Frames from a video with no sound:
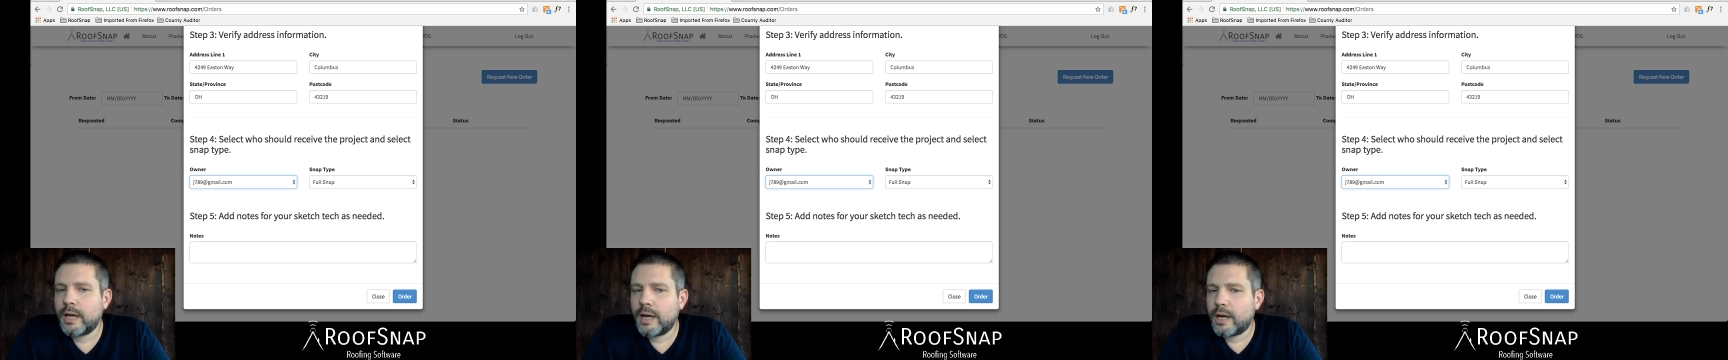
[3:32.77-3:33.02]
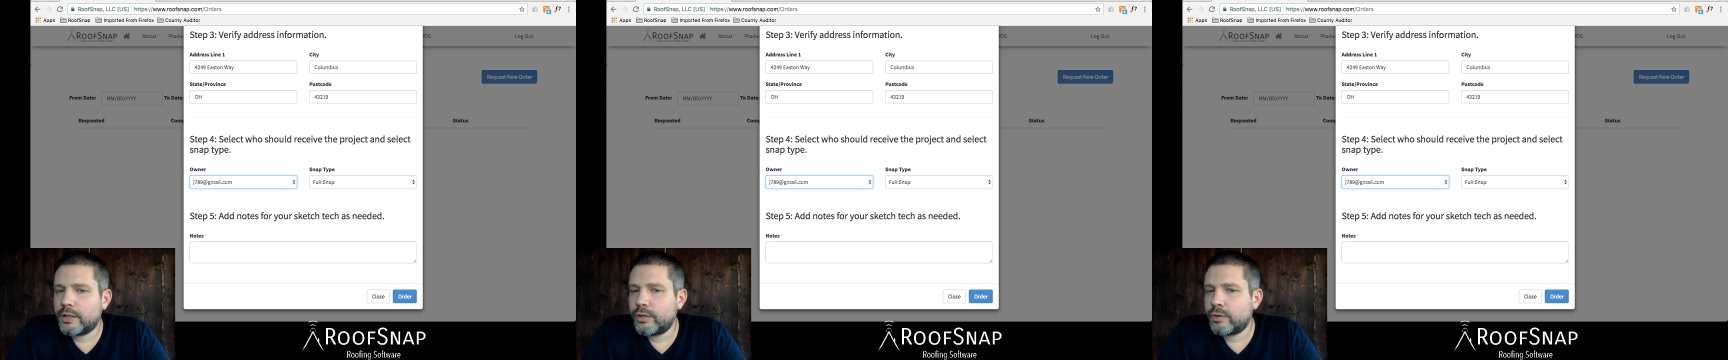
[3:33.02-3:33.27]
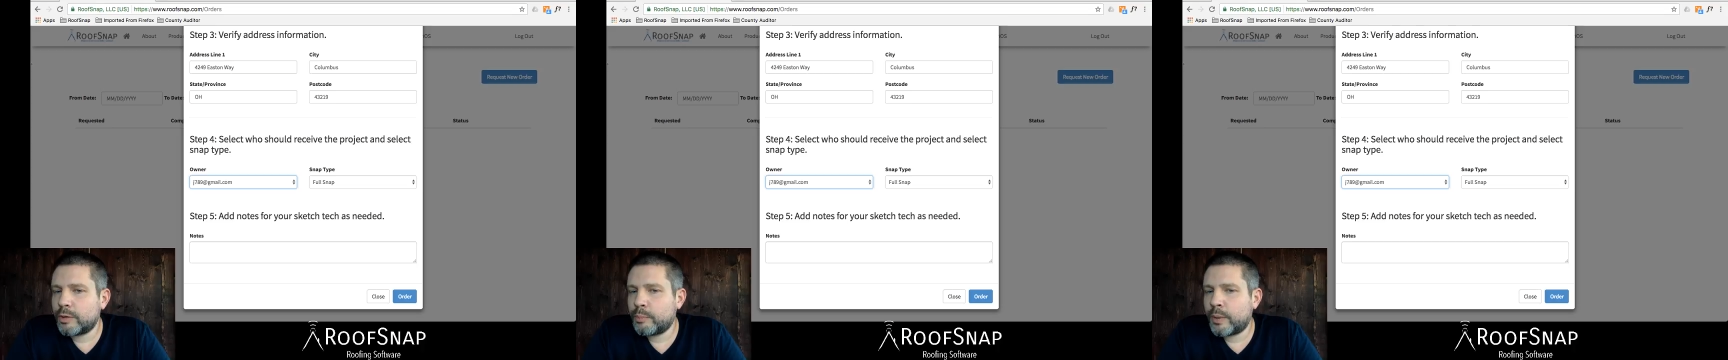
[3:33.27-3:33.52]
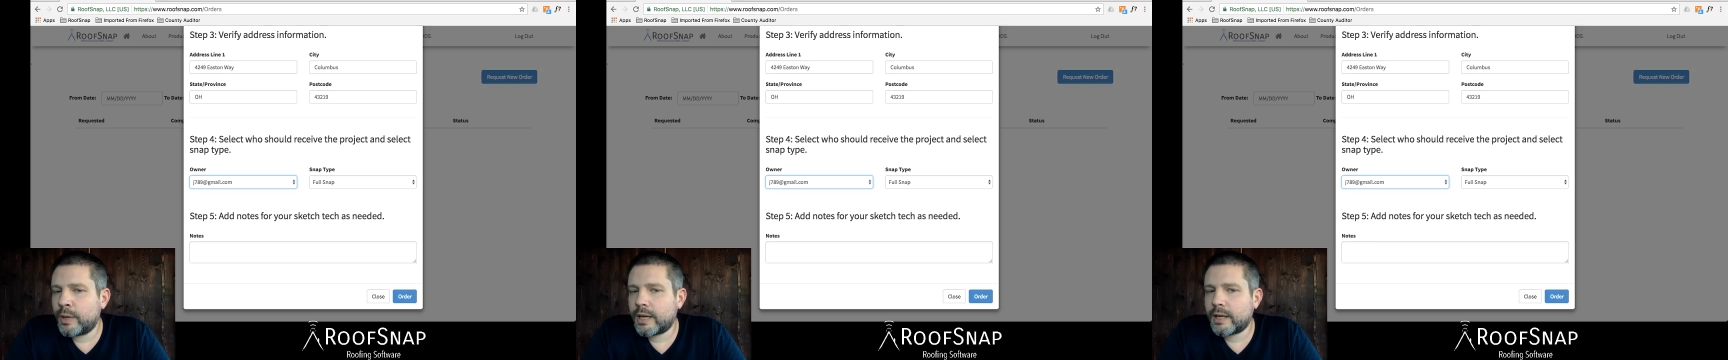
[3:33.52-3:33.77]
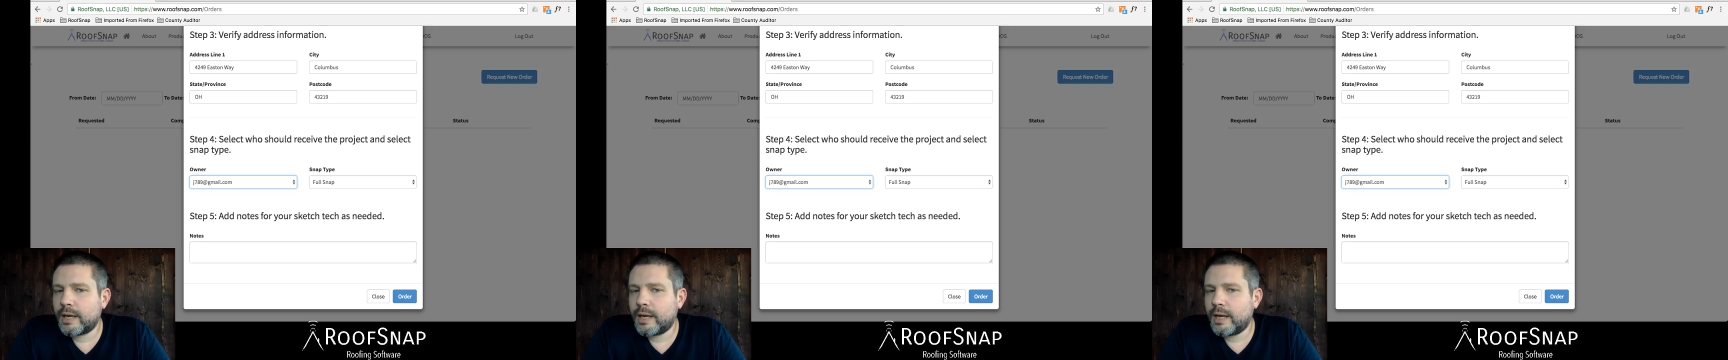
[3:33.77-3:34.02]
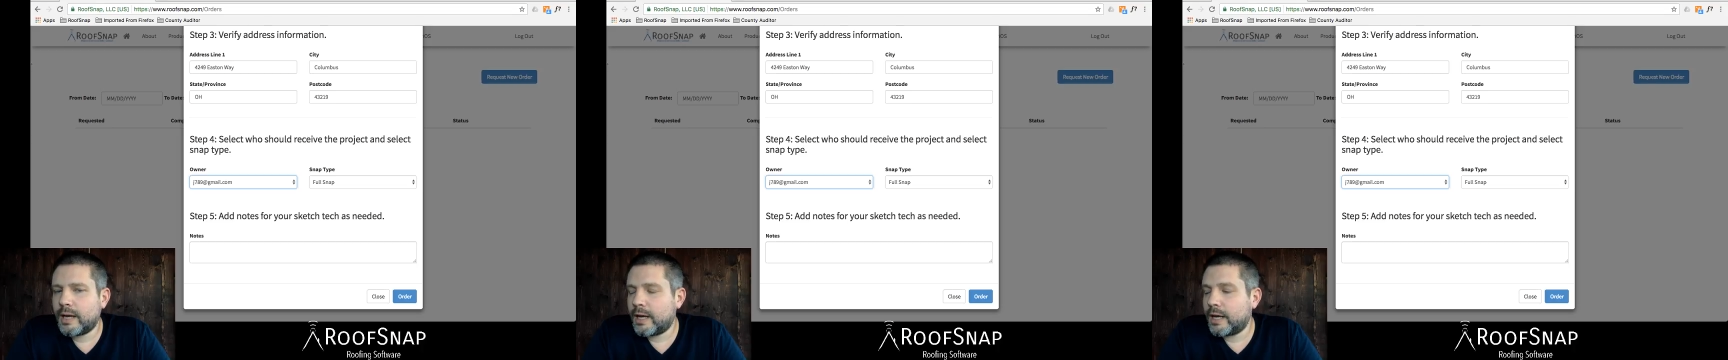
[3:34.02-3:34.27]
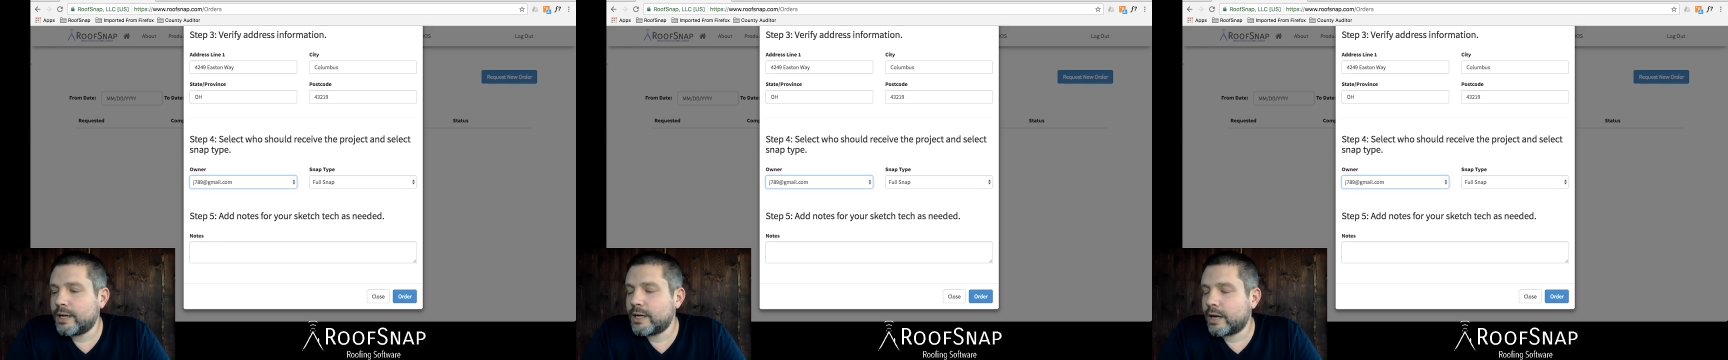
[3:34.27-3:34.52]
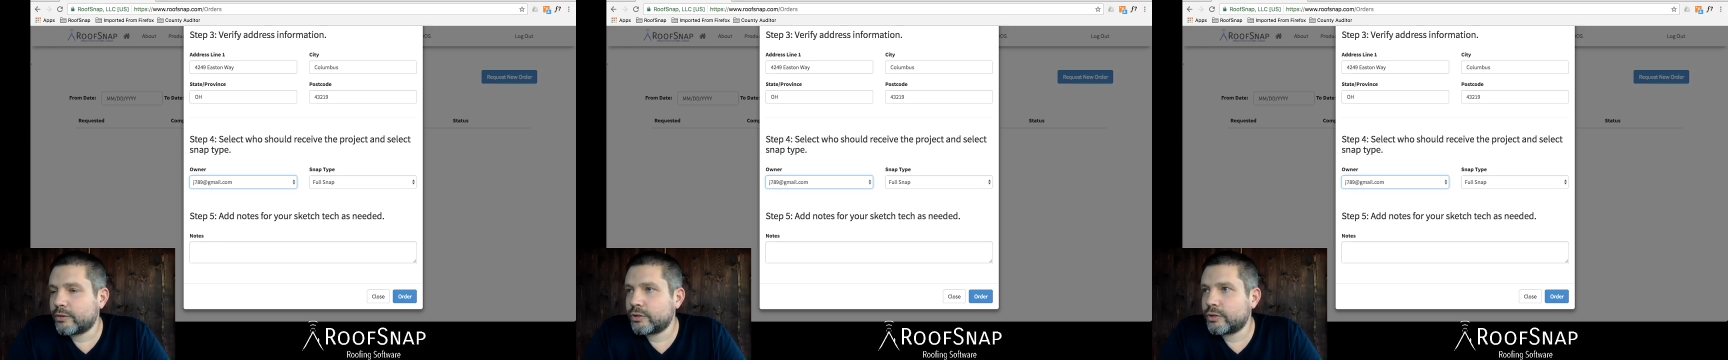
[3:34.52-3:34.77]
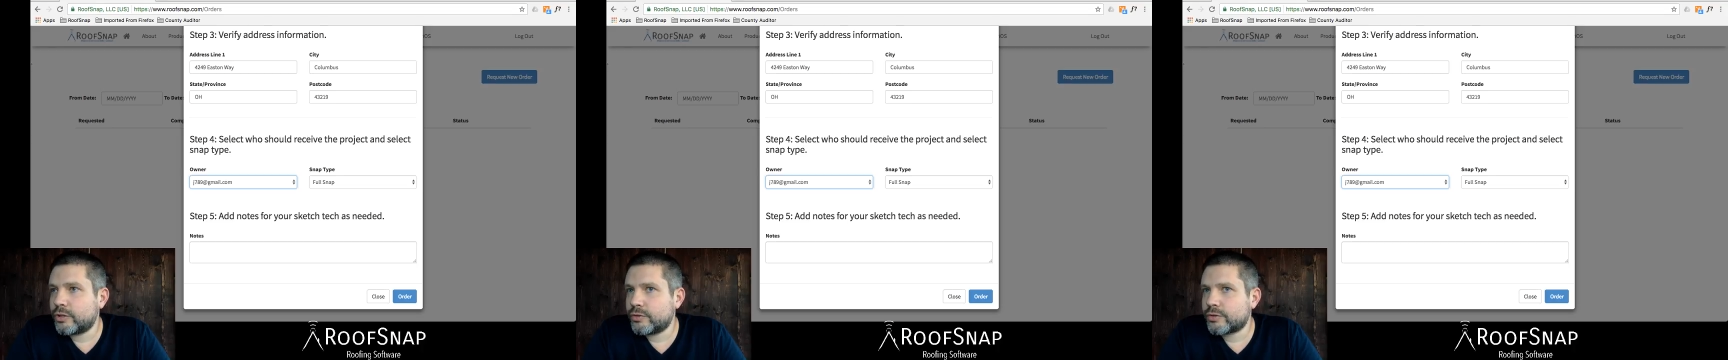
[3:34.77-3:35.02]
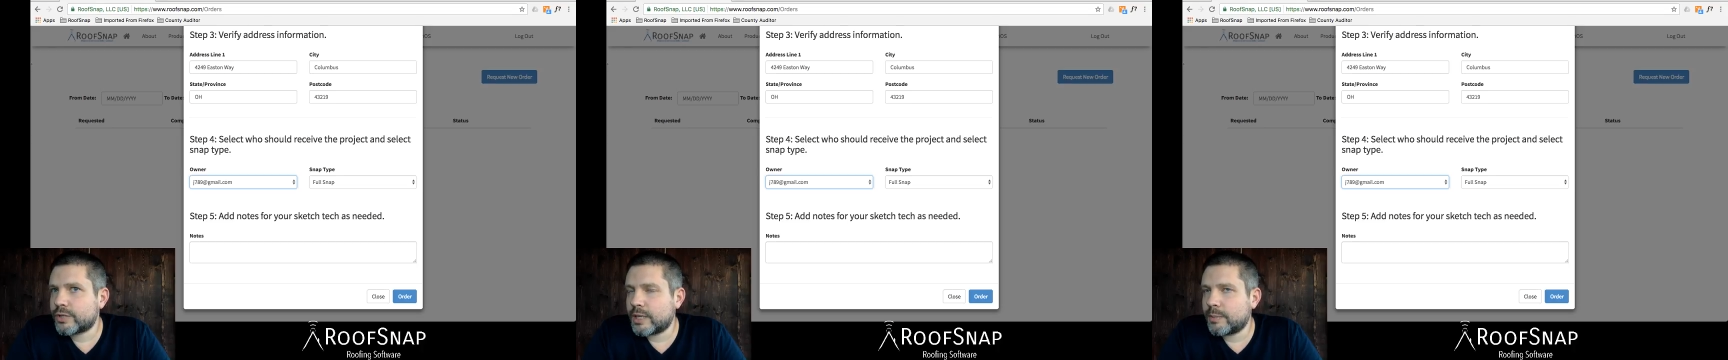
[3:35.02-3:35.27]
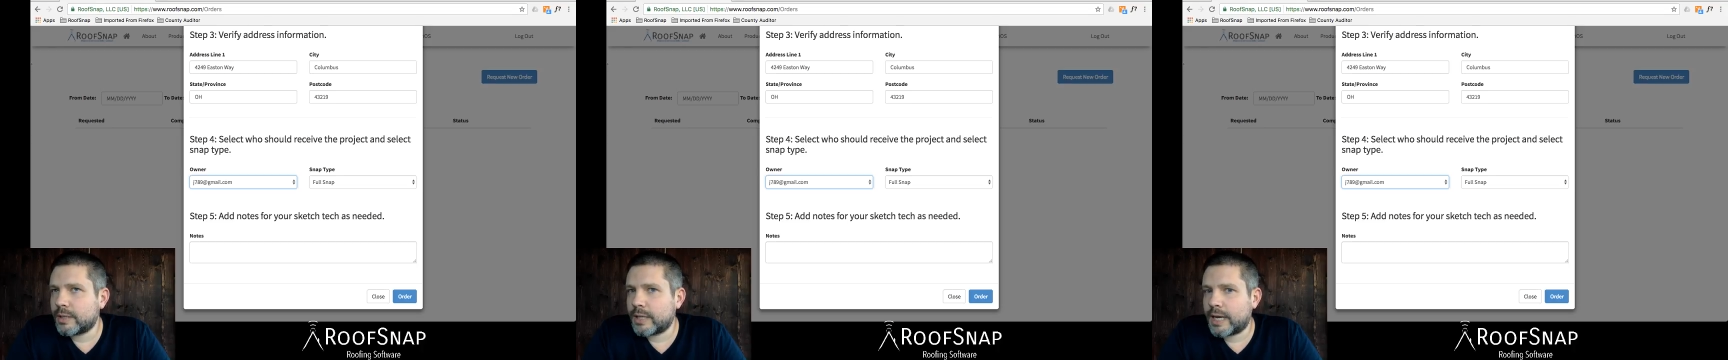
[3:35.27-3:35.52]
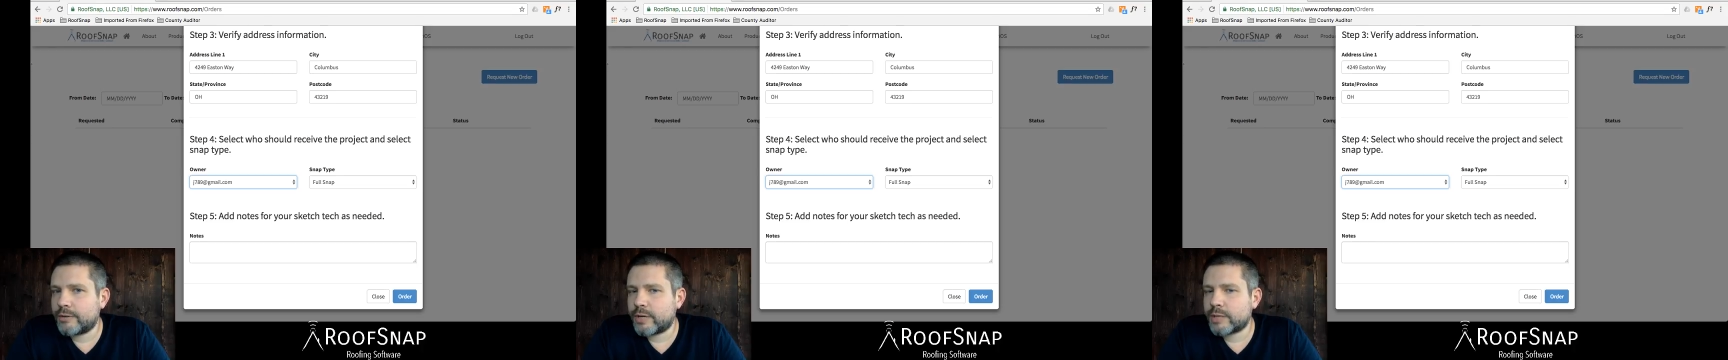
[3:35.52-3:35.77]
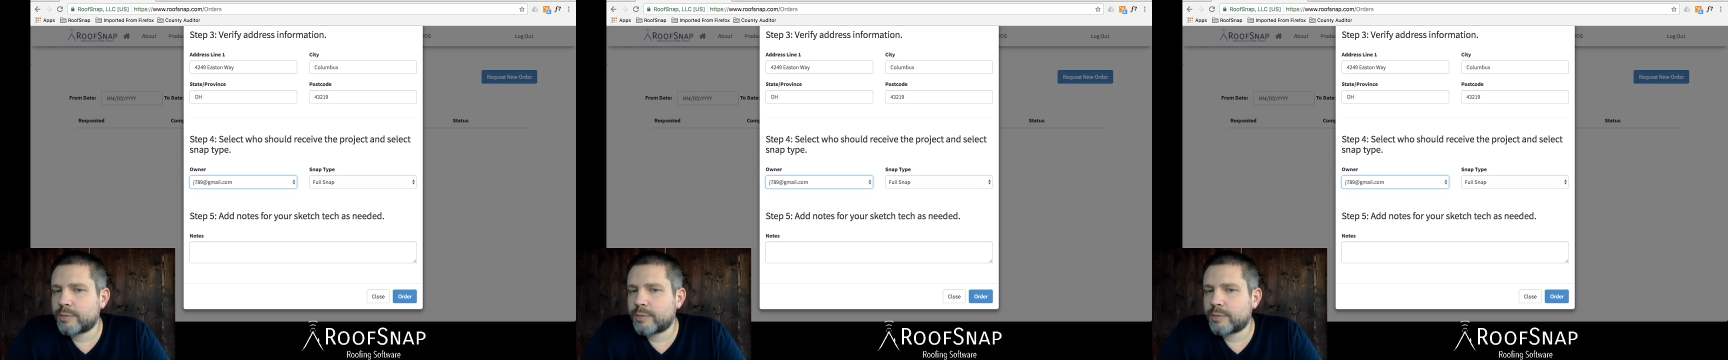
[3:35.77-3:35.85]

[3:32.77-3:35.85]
you can pick another user's email address.